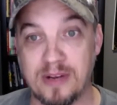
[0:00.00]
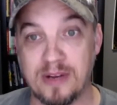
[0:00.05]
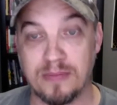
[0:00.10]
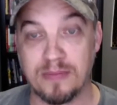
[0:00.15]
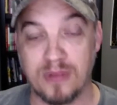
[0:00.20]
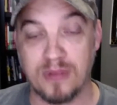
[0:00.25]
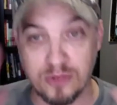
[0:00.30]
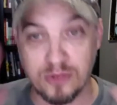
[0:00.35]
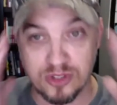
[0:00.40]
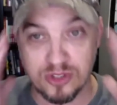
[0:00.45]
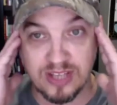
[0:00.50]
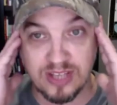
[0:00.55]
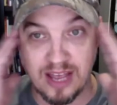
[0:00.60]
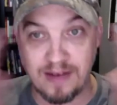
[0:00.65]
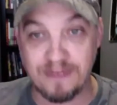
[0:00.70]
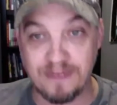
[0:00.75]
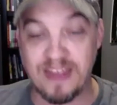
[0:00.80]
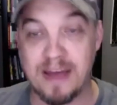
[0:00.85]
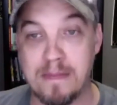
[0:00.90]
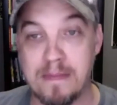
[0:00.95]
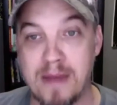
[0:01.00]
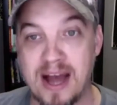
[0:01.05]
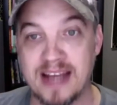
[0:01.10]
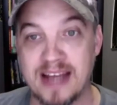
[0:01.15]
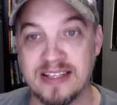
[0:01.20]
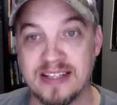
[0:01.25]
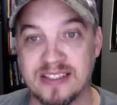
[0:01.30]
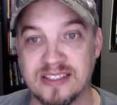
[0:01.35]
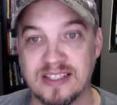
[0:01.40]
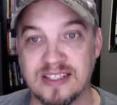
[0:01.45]
I have that
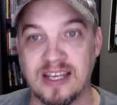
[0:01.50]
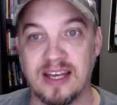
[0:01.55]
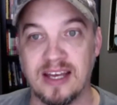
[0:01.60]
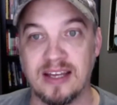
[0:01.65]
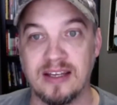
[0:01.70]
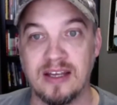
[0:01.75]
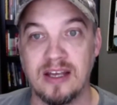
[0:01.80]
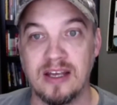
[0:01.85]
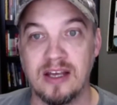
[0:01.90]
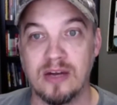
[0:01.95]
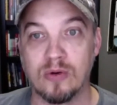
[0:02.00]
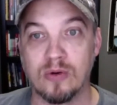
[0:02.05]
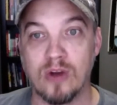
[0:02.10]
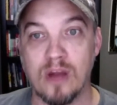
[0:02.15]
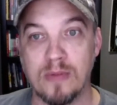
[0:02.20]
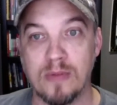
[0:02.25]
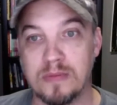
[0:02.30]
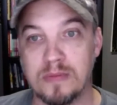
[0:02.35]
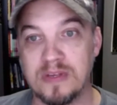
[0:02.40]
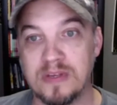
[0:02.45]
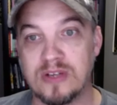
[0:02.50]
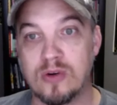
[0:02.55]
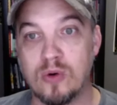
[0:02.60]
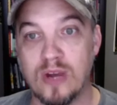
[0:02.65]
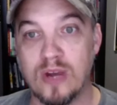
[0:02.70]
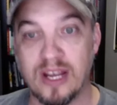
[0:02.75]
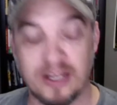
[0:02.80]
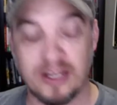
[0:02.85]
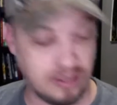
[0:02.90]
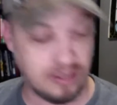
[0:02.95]
mindset where I'm going to be
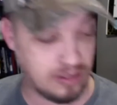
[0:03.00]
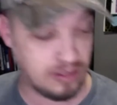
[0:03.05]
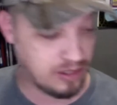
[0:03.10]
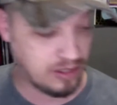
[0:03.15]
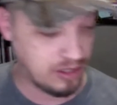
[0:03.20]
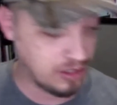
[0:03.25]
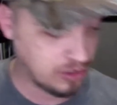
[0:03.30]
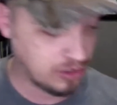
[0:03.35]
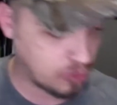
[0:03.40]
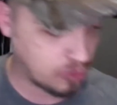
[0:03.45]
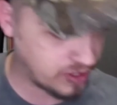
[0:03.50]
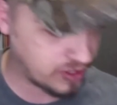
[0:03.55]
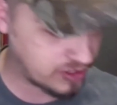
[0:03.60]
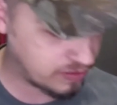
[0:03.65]
quick to